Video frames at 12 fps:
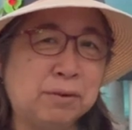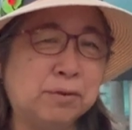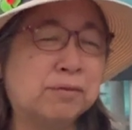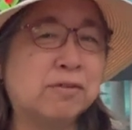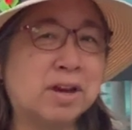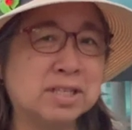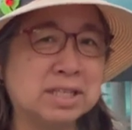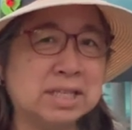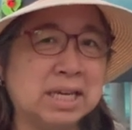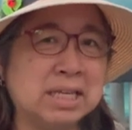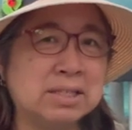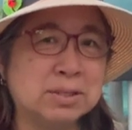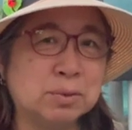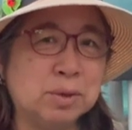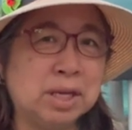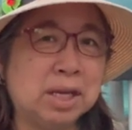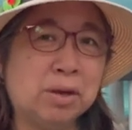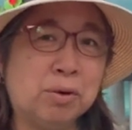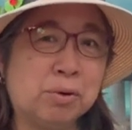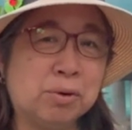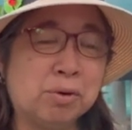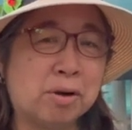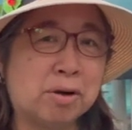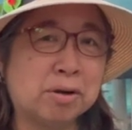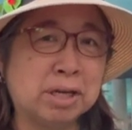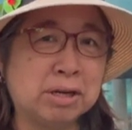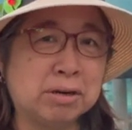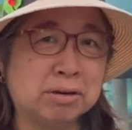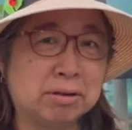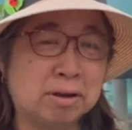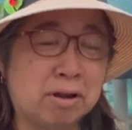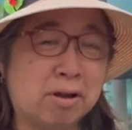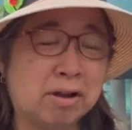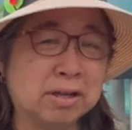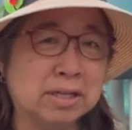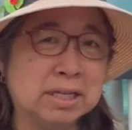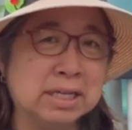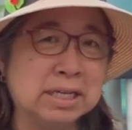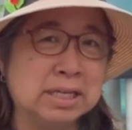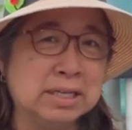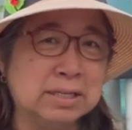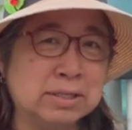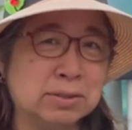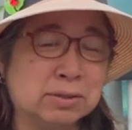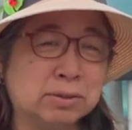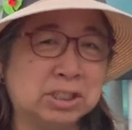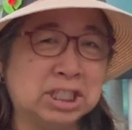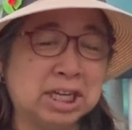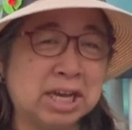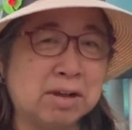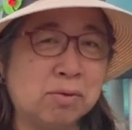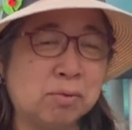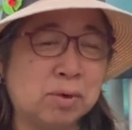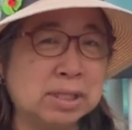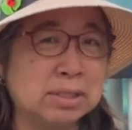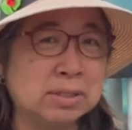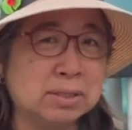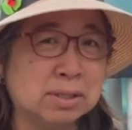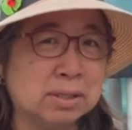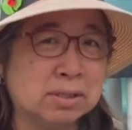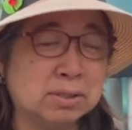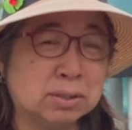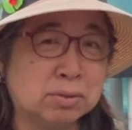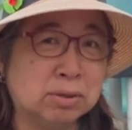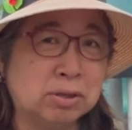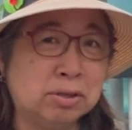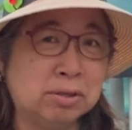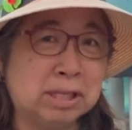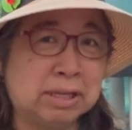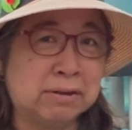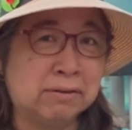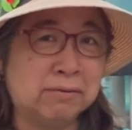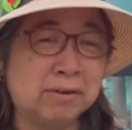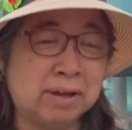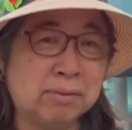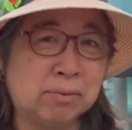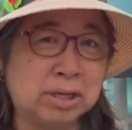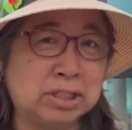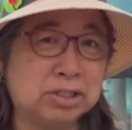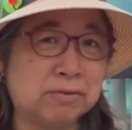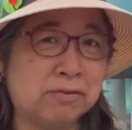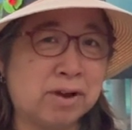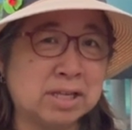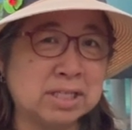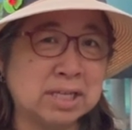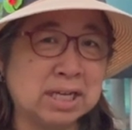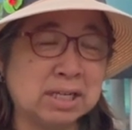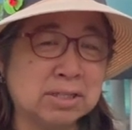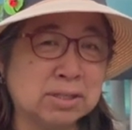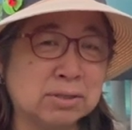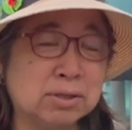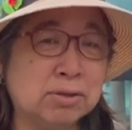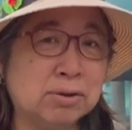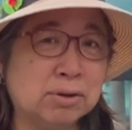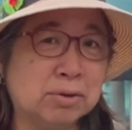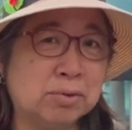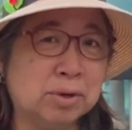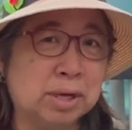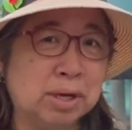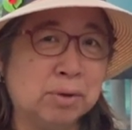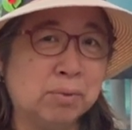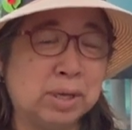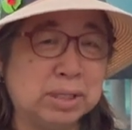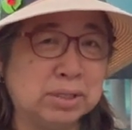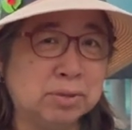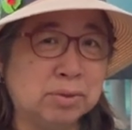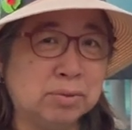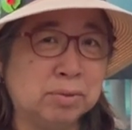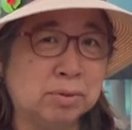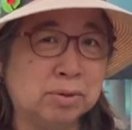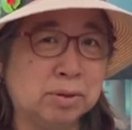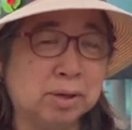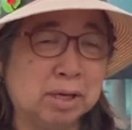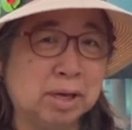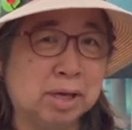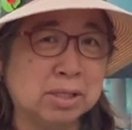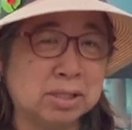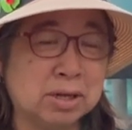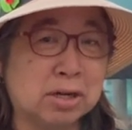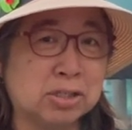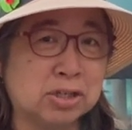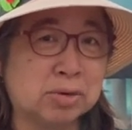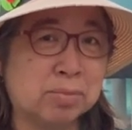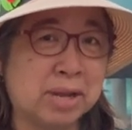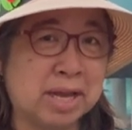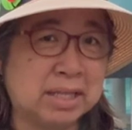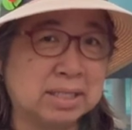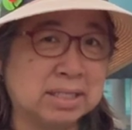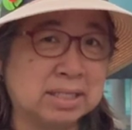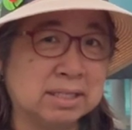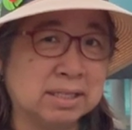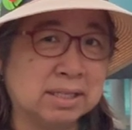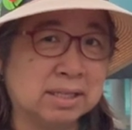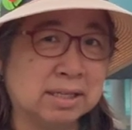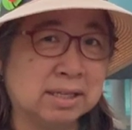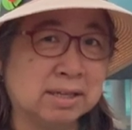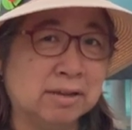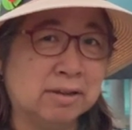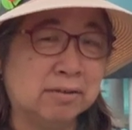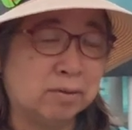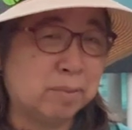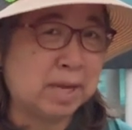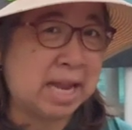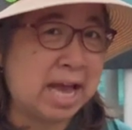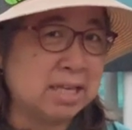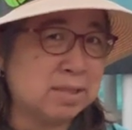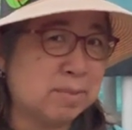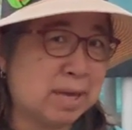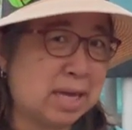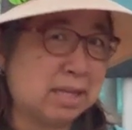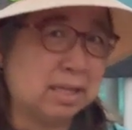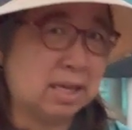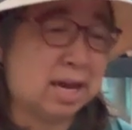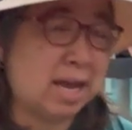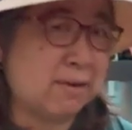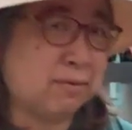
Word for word: no frost days, so we can grow all year long. So check out what zone you live and when's your frost date so you know when to start your plants. But my last plant, I have a